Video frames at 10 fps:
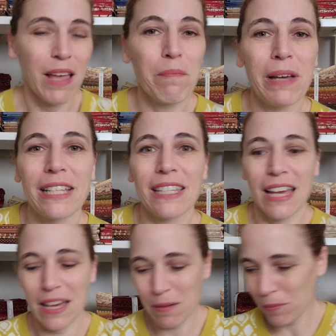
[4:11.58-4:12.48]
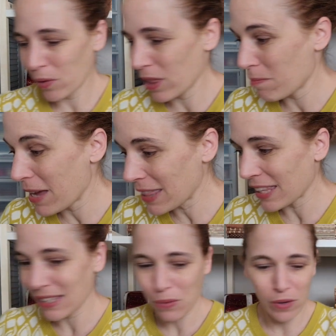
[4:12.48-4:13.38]
But one of the main
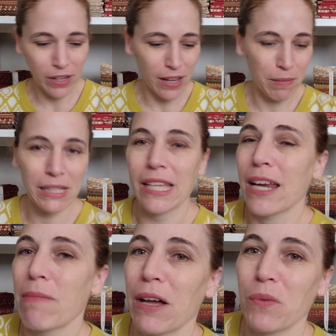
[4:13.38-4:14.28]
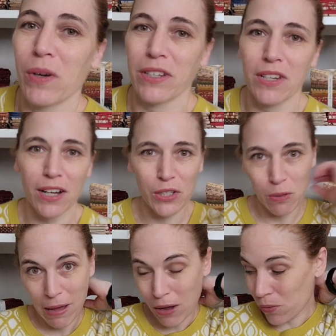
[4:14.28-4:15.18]
things I'm excited about and wanted to talk to
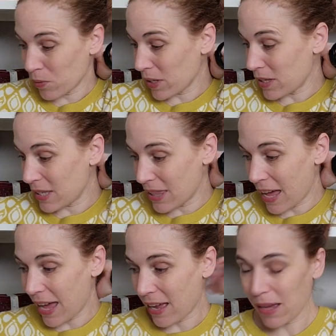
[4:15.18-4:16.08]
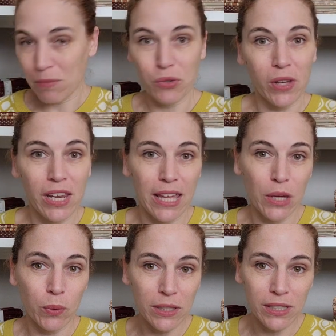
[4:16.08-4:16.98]
you about was that I am joining a
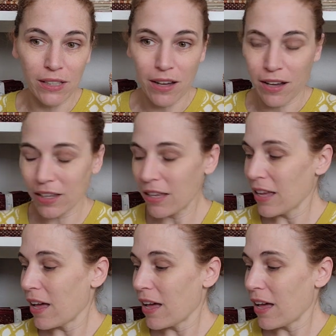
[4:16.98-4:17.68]
quilt along